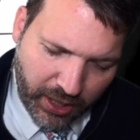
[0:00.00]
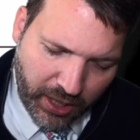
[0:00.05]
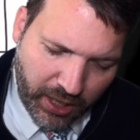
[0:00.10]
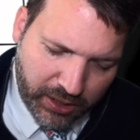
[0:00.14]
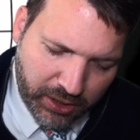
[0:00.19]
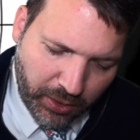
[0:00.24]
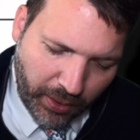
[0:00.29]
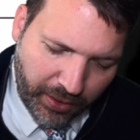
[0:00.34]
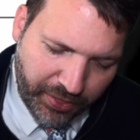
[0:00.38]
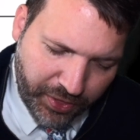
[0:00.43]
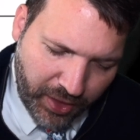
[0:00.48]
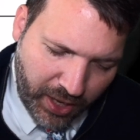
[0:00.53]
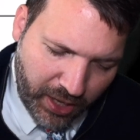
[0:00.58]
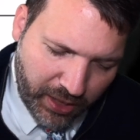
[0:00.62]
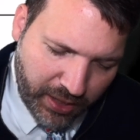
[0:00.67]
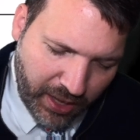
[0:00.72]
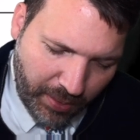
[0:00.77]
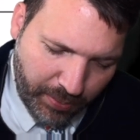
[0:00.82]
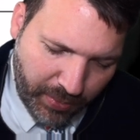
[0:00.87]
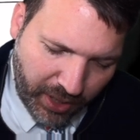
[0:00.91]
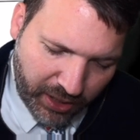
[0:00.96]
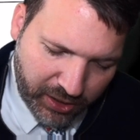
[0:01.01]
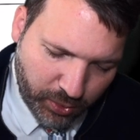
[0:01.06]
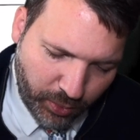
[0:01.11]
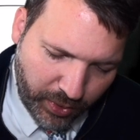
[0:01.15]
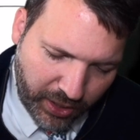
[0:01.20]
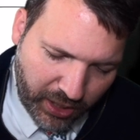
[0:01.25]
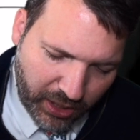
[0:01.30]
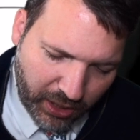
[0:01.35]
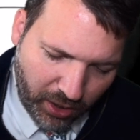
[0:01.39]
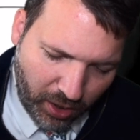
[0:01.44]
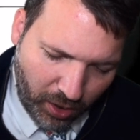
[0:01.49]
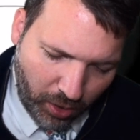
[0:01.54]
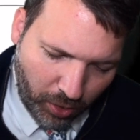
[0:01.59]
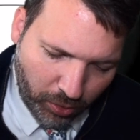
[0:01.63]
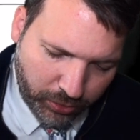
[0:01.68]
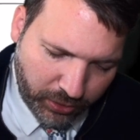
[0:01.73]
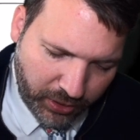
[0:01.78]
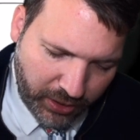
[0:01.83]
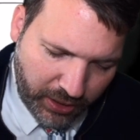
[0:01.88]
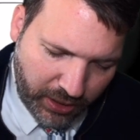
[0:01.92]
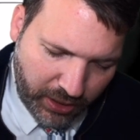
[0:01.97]
So I think that means we can
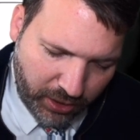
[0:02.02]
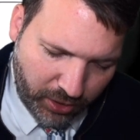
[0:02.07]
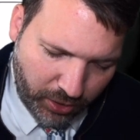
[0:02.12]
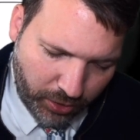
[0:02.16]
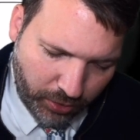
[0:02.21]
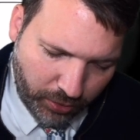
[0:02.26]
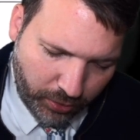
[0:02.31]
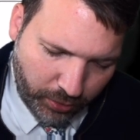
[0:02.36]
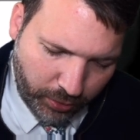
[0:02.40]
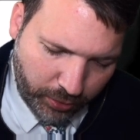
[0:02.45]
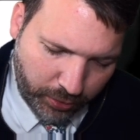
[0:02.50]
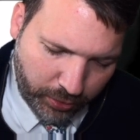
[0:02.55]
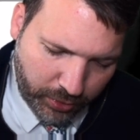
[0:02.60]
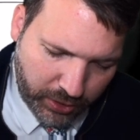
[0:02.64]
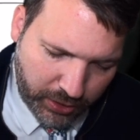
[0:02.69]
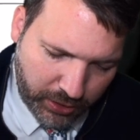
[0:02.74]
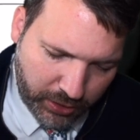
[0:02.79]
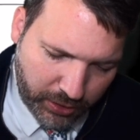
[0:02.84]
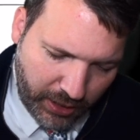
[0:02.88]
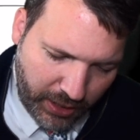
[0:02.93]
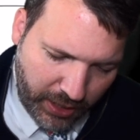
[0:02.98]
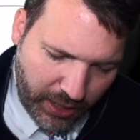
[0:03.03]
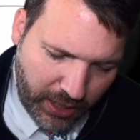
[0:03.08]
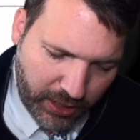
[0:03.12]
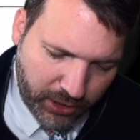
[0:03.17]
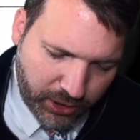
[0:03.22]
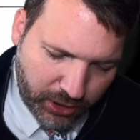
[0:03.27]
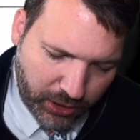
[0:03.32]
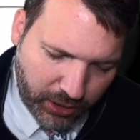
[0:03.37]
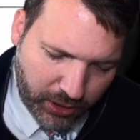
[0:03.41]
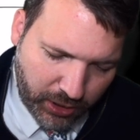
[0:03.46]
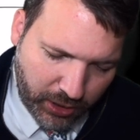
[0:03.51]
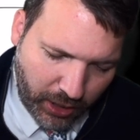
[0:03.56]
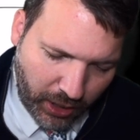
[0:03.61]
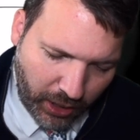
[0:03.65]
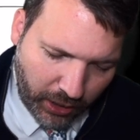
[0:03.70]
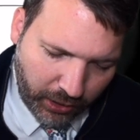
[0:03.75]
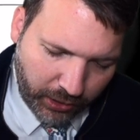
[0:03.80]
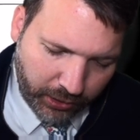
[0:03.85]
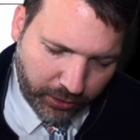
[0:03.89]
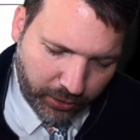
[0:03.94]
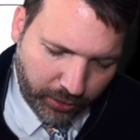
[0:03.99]
only use each
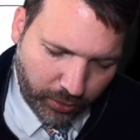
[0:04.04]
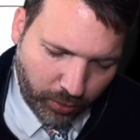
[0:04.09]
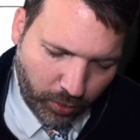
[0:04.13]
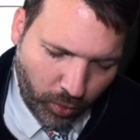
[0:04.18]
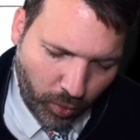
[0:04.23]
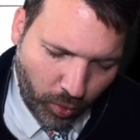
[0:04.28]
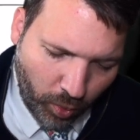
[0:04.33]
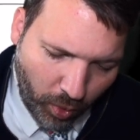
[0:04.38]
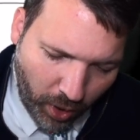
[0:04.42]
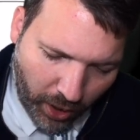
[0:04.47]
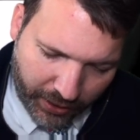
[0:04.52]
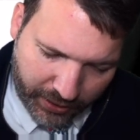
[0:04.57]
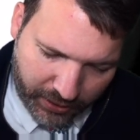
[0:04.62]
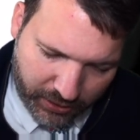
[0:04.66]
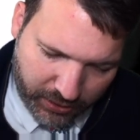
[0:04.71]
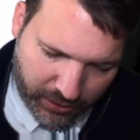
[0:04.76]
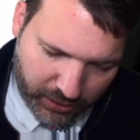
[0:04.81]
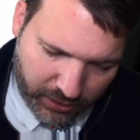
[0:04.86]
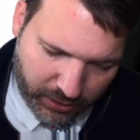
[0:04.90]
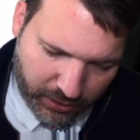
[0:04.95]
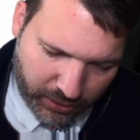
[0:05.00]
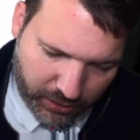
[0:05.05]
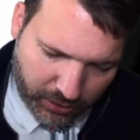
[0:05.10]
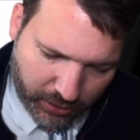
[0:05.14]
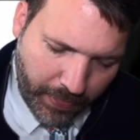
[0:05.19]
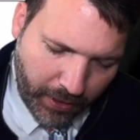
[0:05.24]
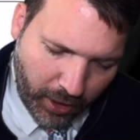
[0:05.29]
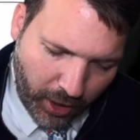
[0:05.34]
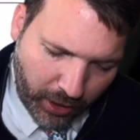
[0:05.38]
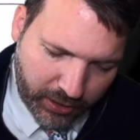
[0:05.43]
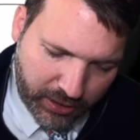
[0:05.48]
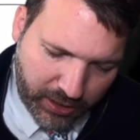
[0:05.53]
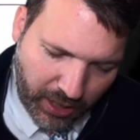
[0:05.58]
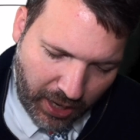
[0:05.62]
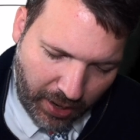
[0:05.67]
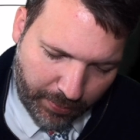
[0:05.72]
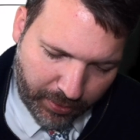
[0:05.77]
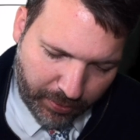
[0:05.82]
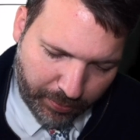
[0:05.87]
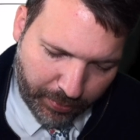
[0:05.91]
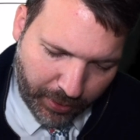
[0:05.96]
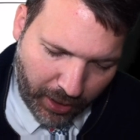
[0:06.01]
color once on top
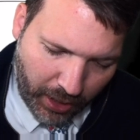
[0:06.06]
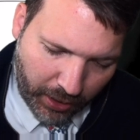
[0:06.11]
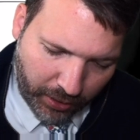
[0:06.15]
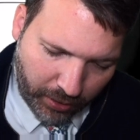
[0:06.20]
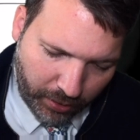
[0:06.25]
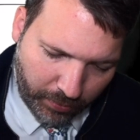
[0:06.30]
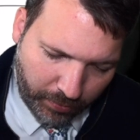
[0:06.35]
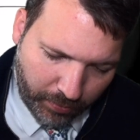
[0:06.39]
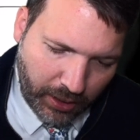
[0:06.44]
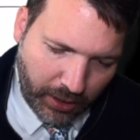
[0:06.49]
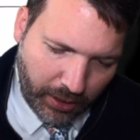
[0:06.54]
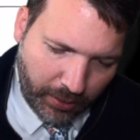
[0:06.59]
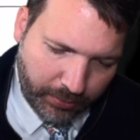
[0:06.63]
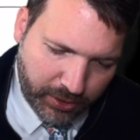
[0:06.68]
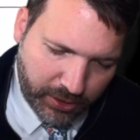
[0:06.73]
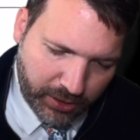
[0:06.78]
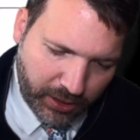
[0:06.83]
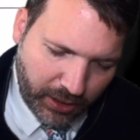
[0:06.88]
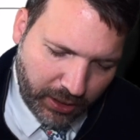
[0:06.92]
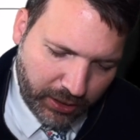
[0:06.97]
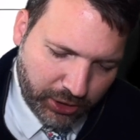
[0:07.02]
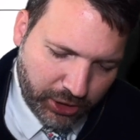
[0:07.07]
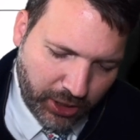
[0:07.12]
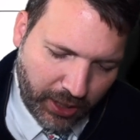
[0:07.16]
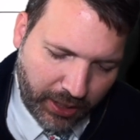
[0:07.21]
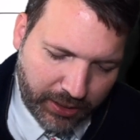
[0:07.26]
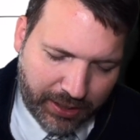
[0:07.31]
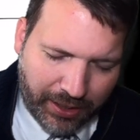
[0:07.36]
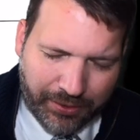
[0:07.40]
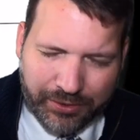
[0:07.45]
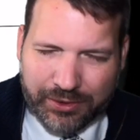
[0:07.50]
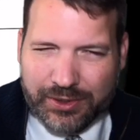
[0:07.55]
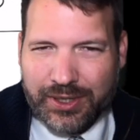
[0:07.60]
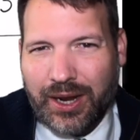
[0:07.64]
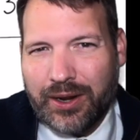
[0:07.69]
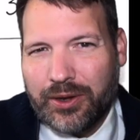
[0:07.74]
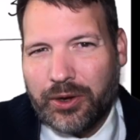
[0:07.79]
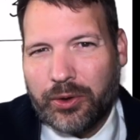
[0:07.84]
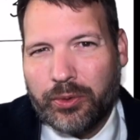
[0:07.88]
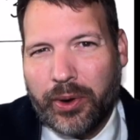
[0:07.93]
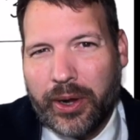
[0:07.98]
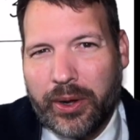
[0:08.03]
and bottom. I'm just going to jot down, there's not a
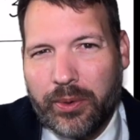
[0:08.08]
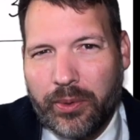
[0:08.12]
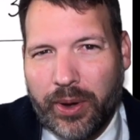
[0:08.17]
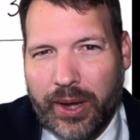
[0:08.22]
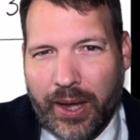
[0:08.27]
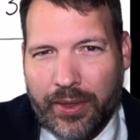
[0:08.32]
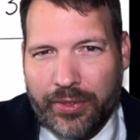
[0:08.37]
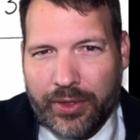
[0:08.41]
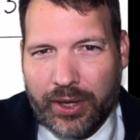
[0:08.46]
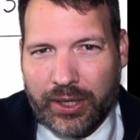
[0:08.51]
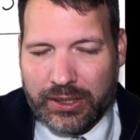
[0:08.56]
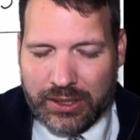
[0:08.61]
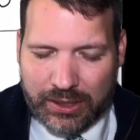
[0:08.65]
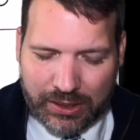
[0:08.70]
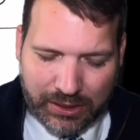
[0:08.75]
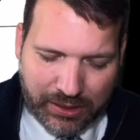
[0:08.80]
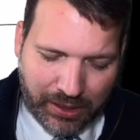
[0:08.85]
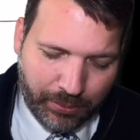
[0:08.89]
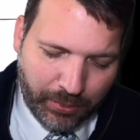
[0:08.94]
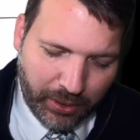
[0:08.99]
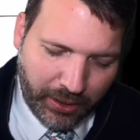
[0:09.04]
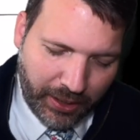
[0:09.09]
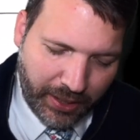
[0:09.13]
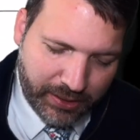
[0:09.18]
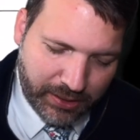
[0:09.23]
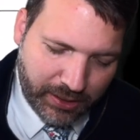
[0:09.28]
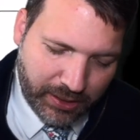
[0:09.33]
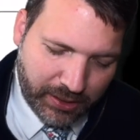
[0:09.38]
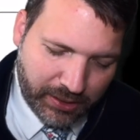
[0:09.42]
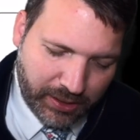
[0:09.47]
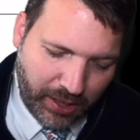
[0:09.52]
great way, I think, to symbolize this.